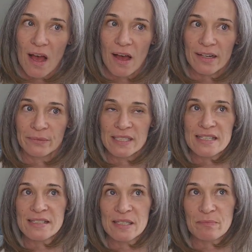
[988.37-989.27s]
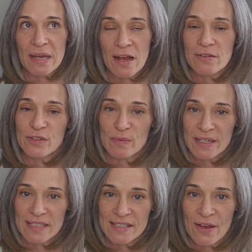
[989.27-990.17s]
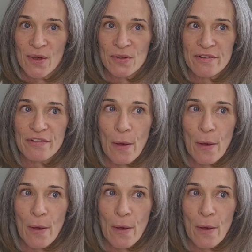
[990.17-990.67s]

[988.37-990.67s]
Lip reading: I would sit back for myself,